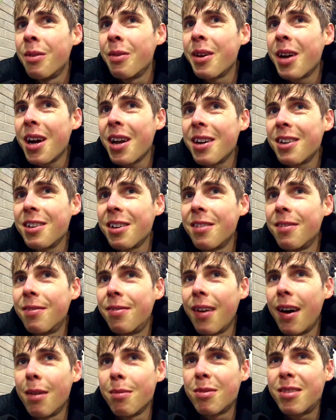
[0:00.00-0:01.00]
We got it done,
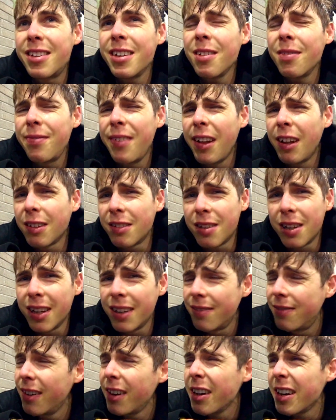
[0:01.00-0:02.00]
fam. Still felt
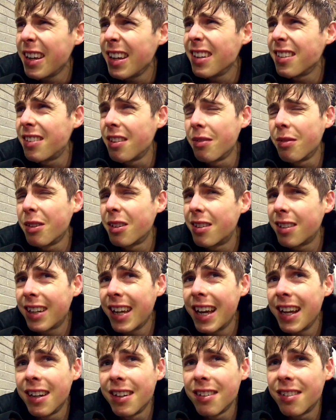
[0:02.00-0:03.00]
very easy, which
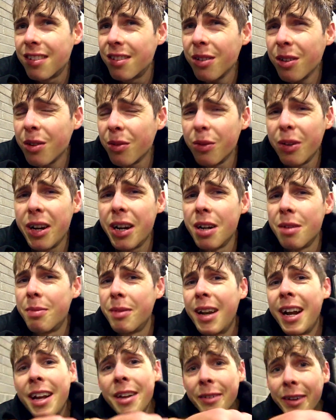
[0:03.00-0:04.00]
again is sort of weird,
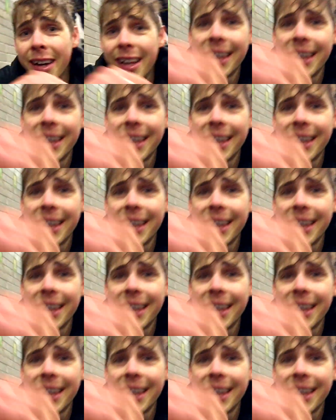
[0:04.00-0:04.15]
but anyway.